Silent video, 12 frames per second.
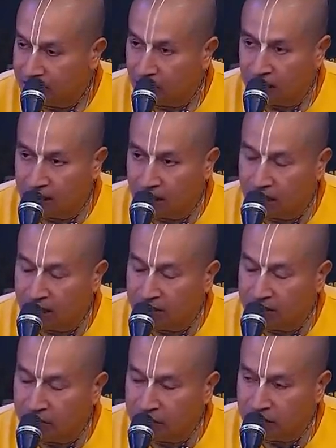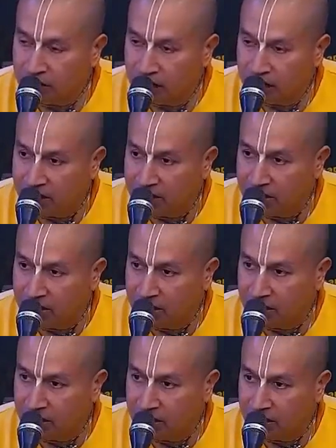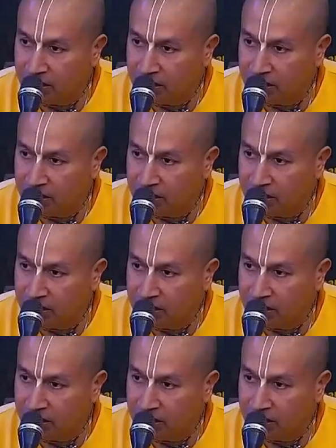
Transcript: Radha and Krishna in the